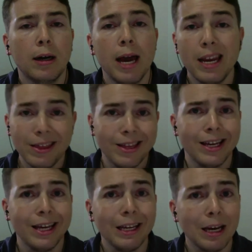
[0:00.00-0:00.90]
Anything
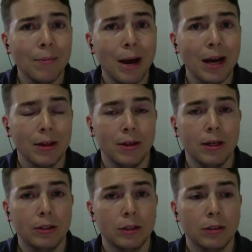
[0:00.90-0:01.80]
can come out of
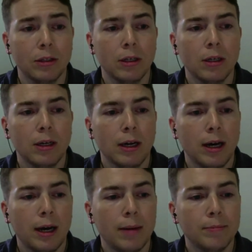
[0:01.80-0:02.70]
this.
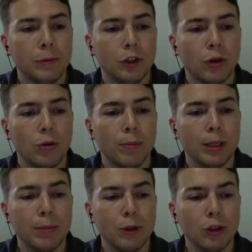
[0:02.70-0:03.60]
But
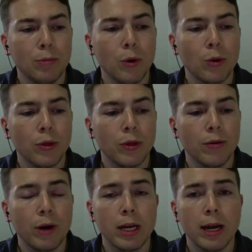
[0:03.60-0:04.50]
the most important thing
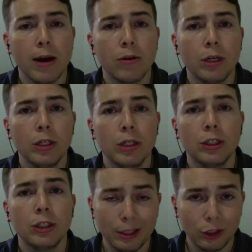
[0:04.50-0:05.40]
right now is to
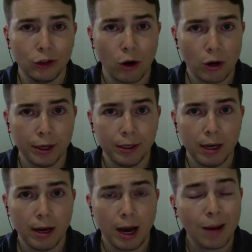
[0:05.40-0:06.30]
get started.
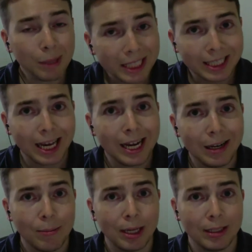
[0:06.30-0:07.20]
Yeah, I'm excited
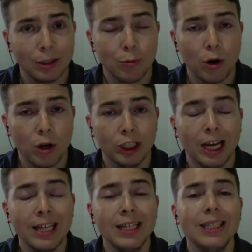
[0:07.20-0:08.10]
about this project.
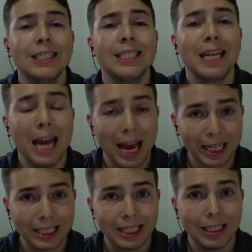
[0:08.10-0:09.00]
I think this is an
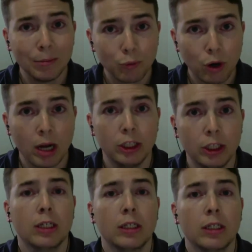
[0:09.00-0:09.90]
excellent
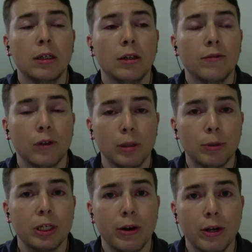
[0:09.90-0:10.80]
project for
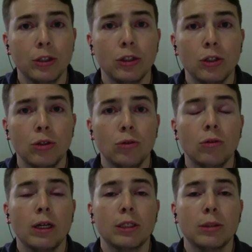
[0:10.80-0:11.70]
libertarians to
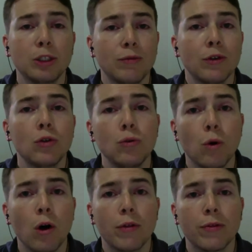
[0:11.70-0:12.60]
do, and especially for new
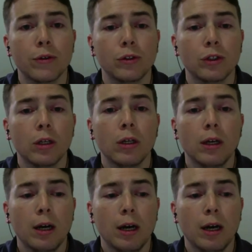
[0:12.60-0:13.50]
authors
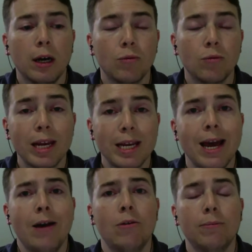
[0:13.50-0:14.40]
right
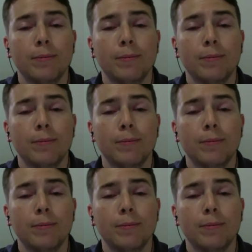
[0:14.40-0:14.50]
now.